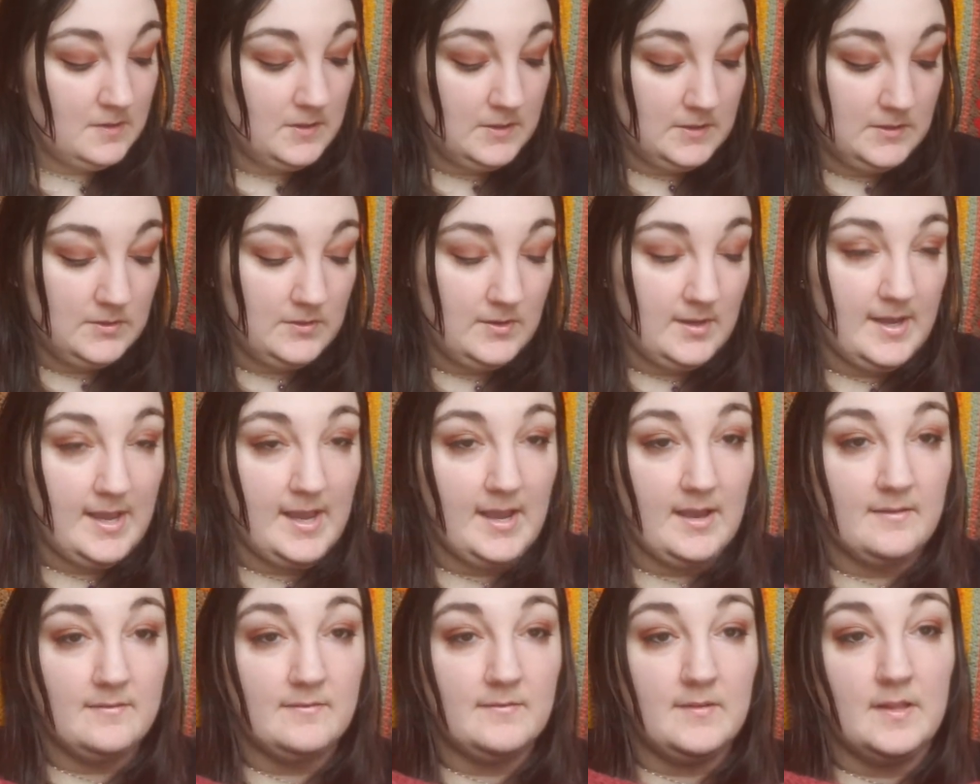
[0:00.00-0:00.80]
So I
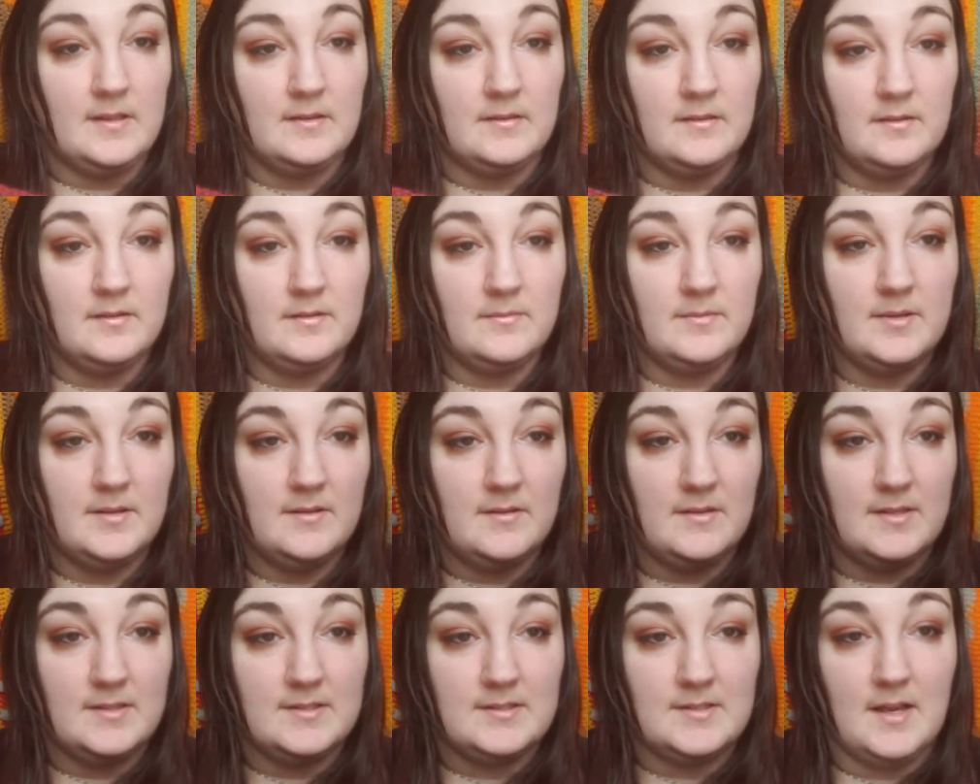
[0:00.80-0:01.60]
have a little bit
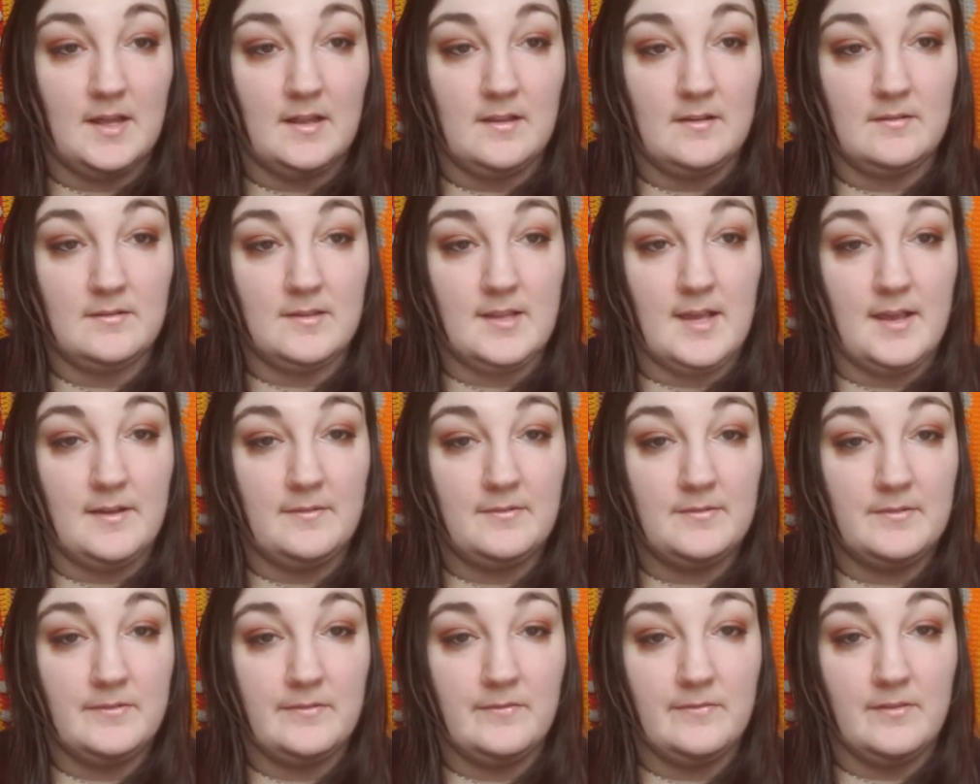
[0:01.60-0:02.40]
of this color
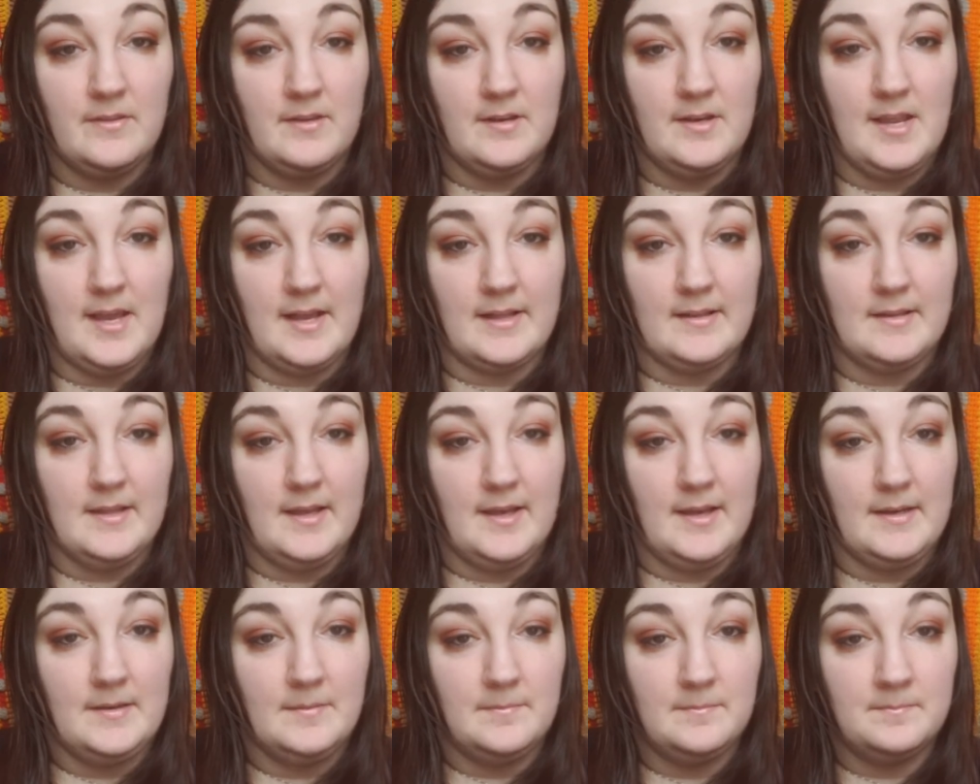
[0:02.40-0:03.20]
left for the
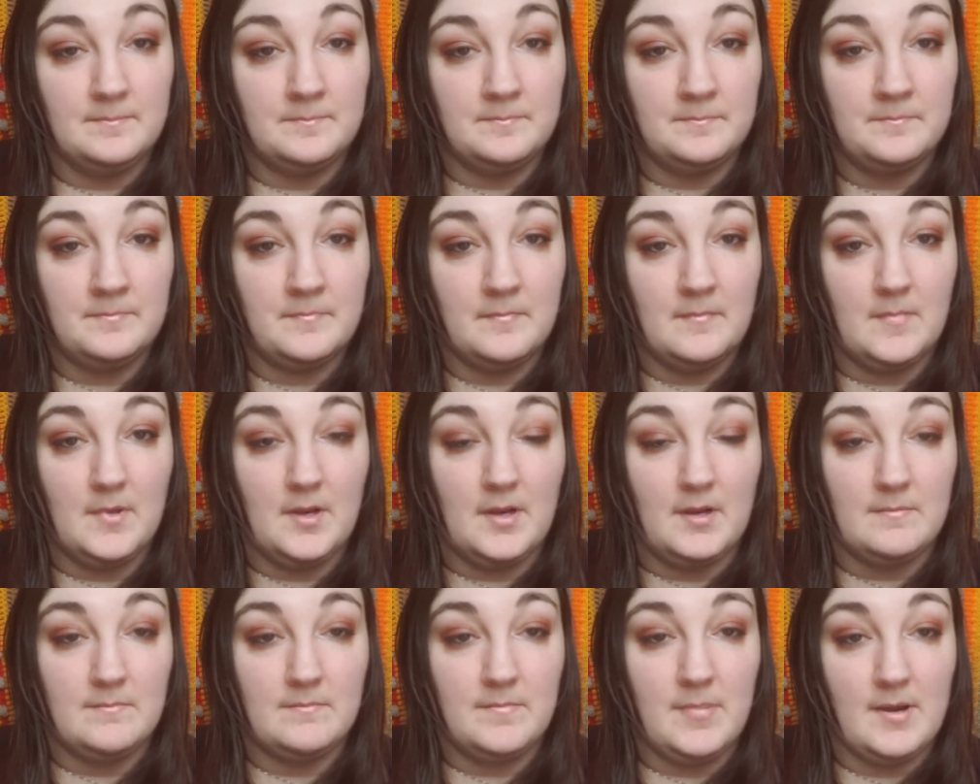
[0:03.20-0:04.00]
neckline, but
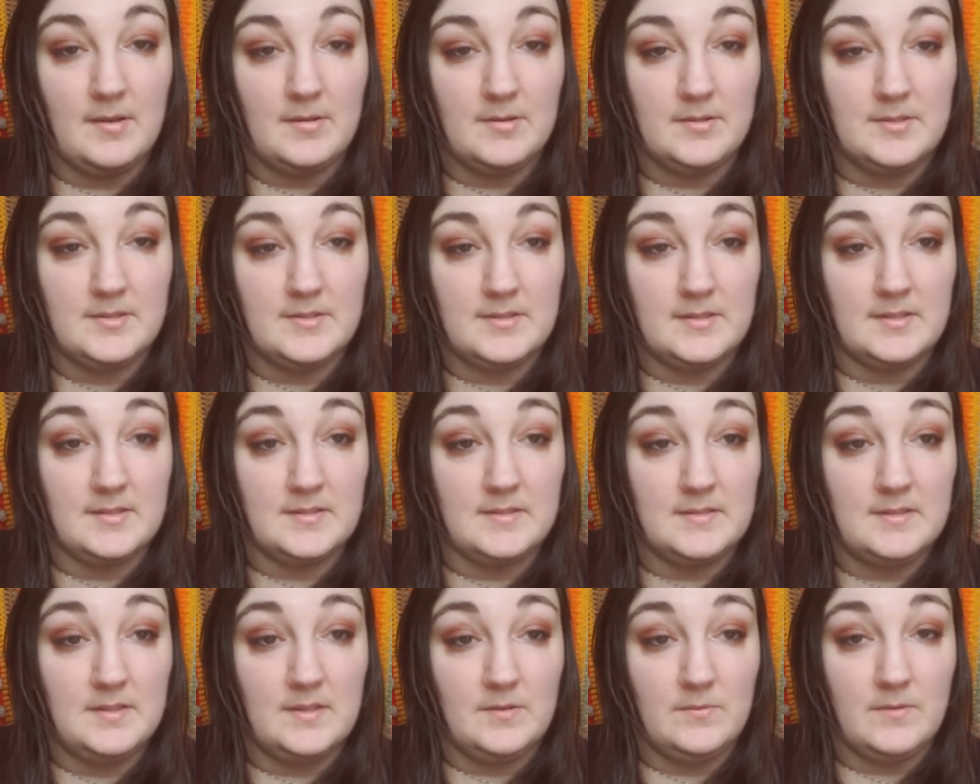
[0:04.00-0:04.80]
I'm probably just going
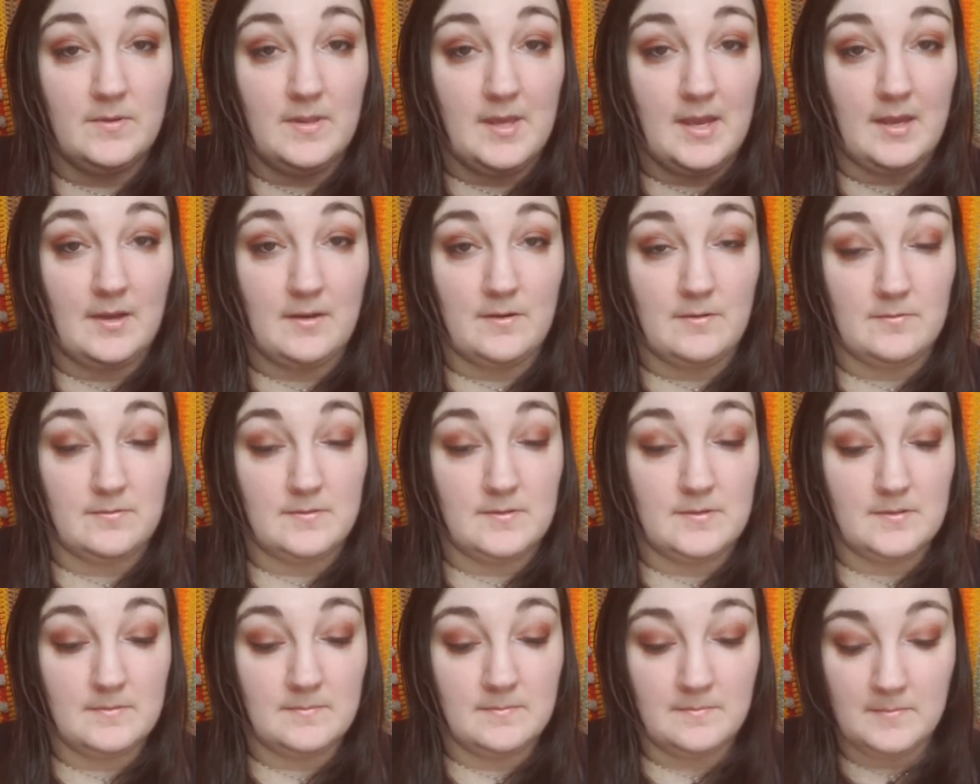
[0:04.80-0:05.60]
to see where that
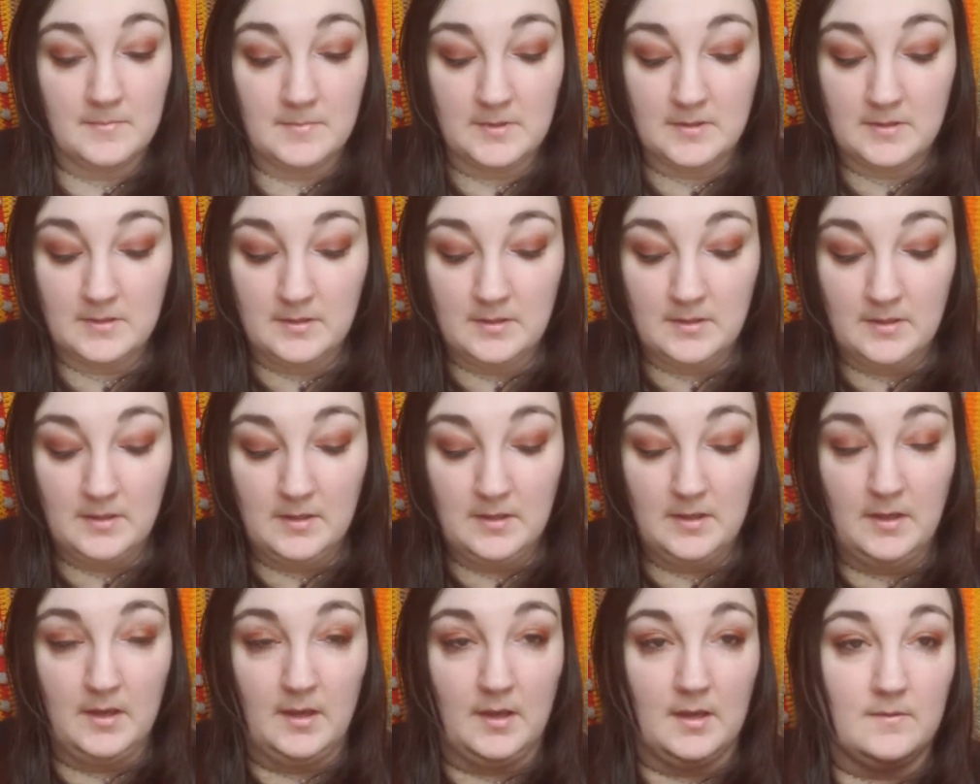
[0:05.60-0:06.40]
goes.
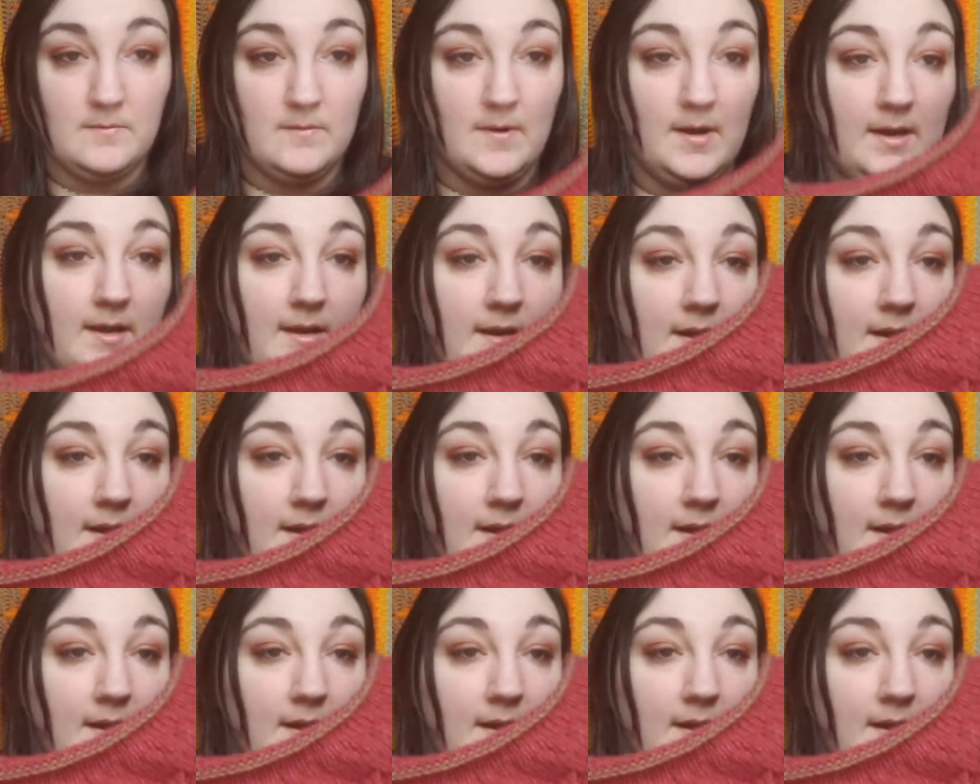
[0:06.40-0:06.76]
And right